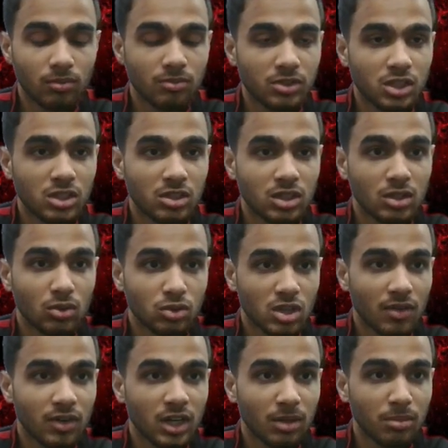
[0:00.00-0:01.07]
60 to
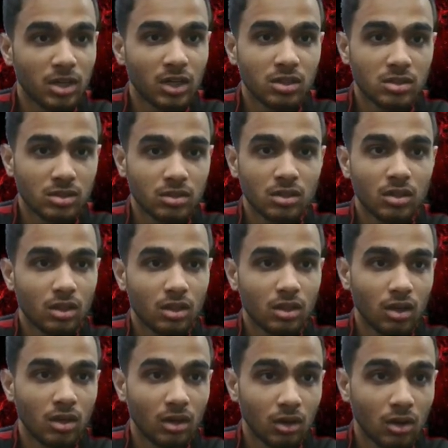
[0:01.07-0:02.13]
70 minutes
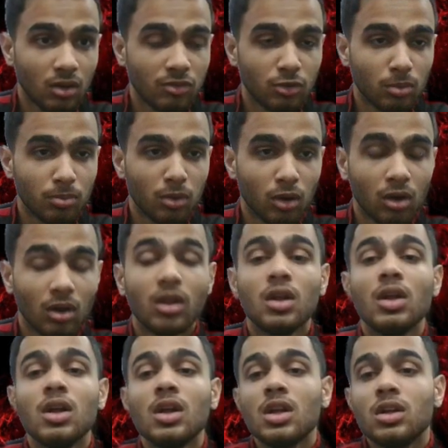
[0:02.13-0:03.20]
of football.
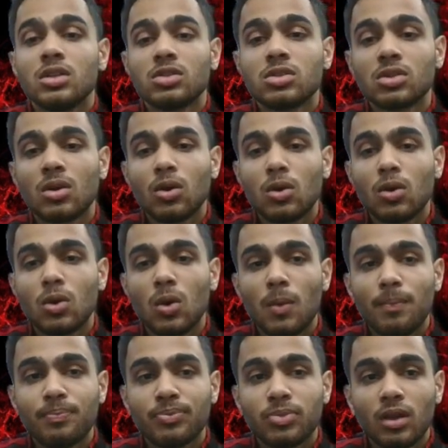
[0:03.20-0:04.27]

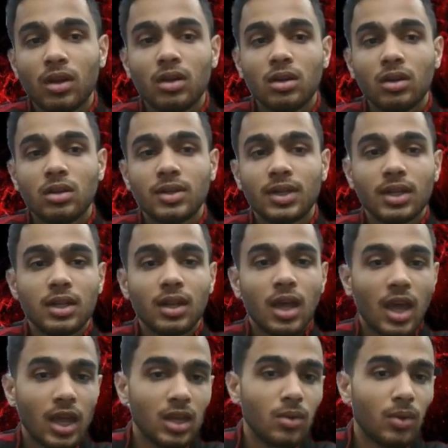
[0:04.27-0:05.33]
So
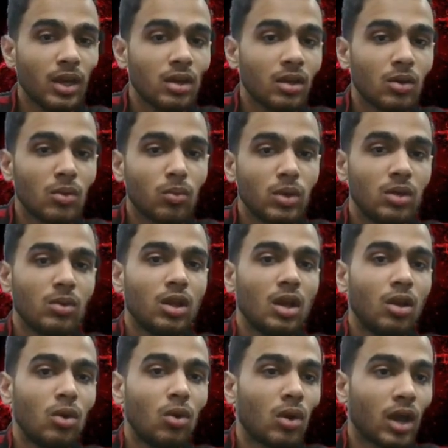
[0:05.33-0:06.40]
anyway, we will
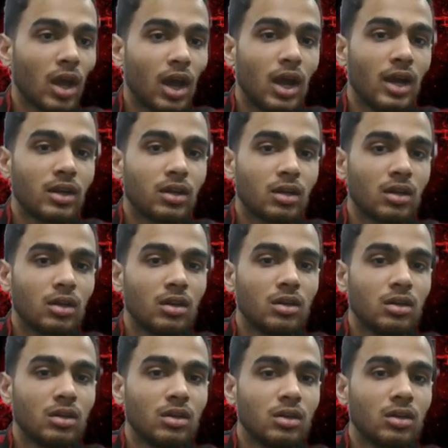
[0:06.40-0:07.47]
look at
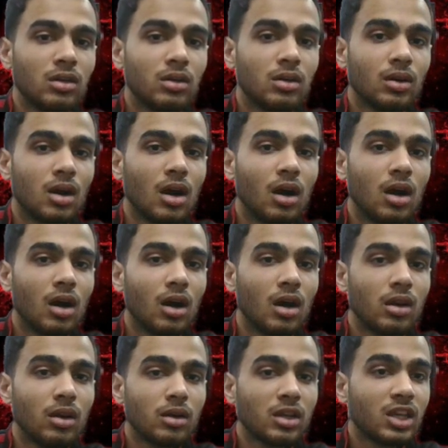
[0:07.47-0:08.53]

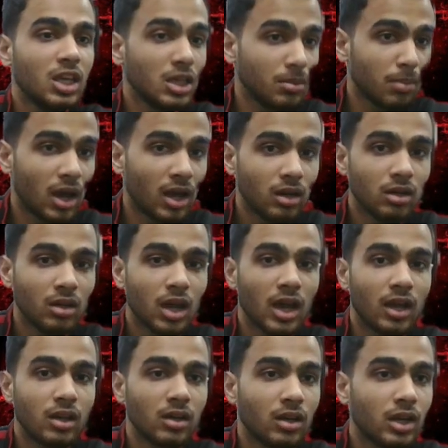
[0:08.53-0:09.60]
our key man,
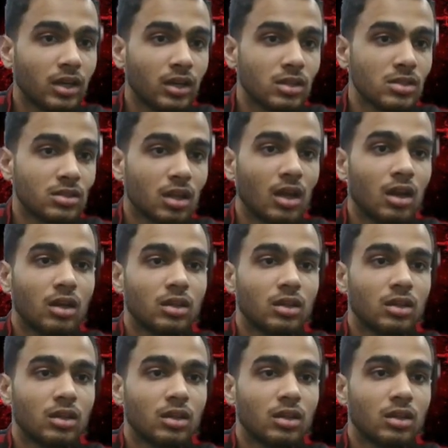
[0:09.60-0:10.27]
and it is none